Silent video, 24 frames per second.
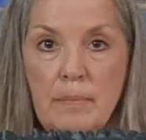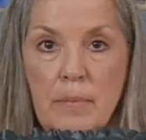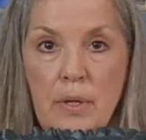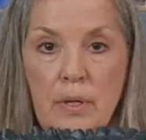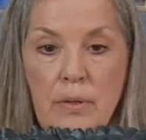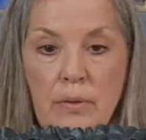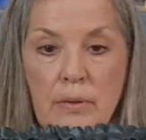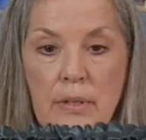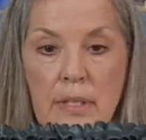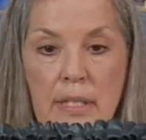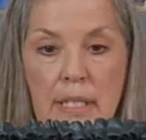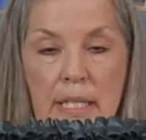
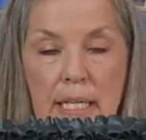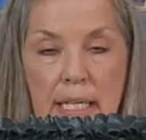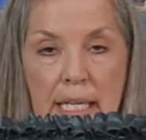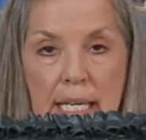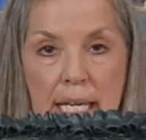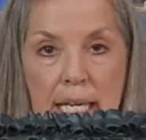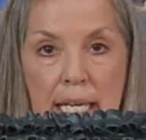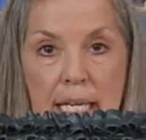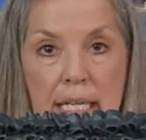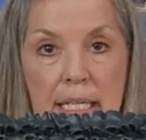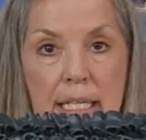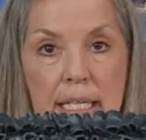mold,
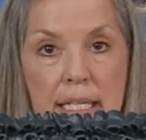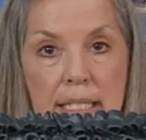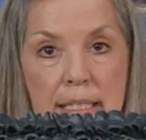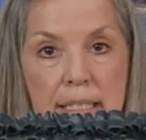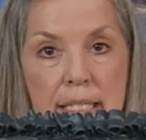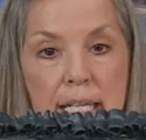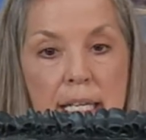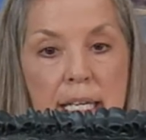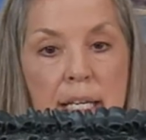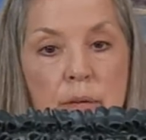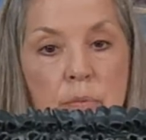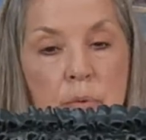again,
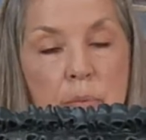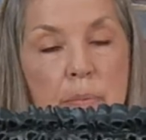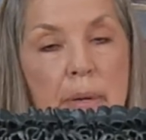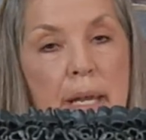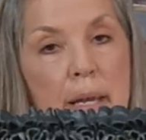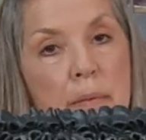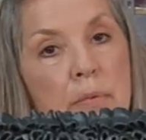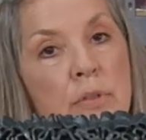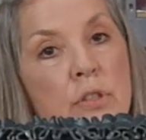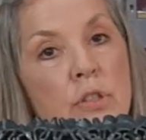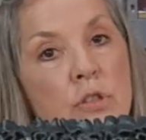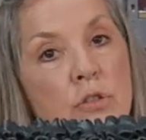is that it would
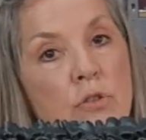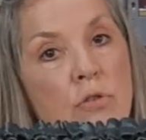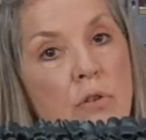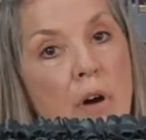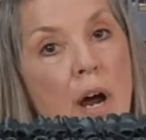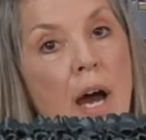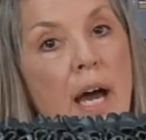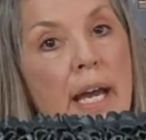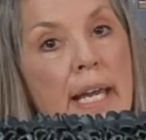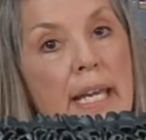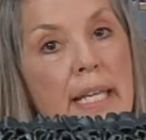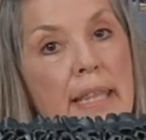be able to
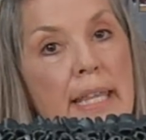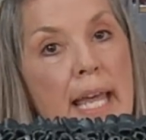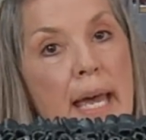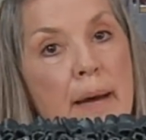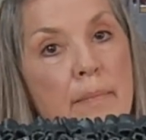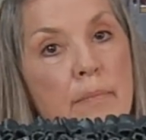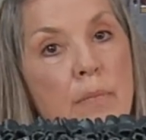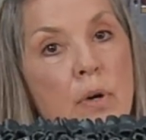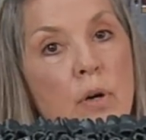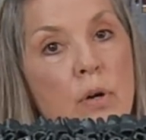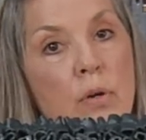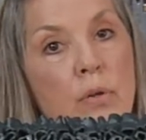dry in
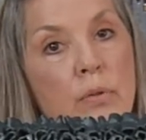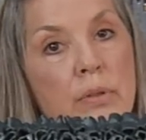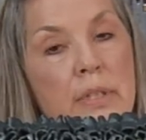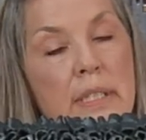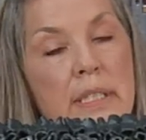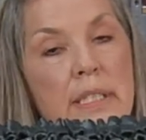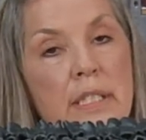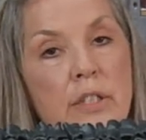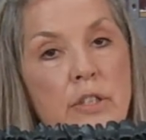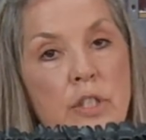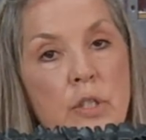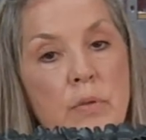that mold
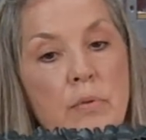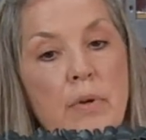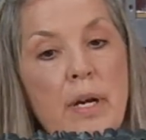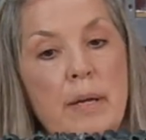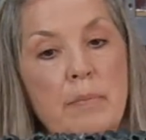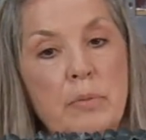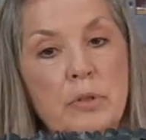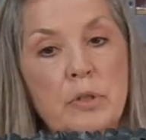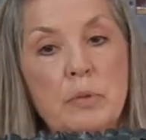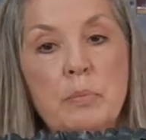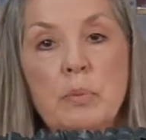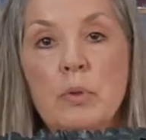until you were
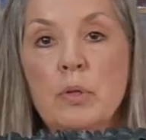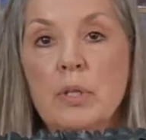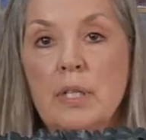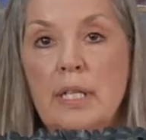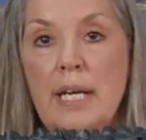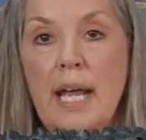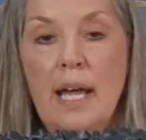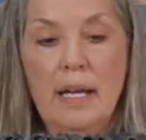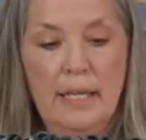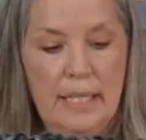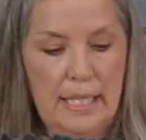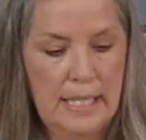able to pull
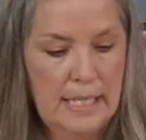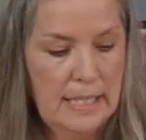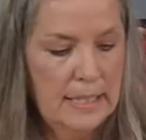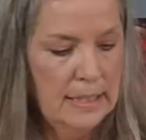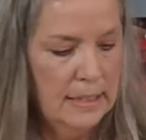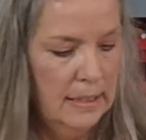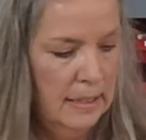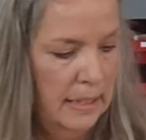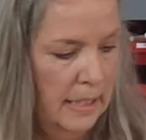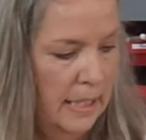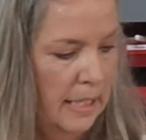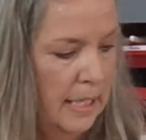it out
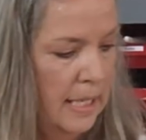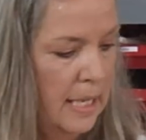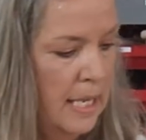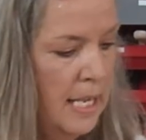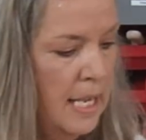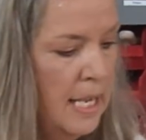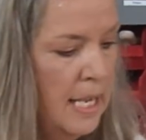easily.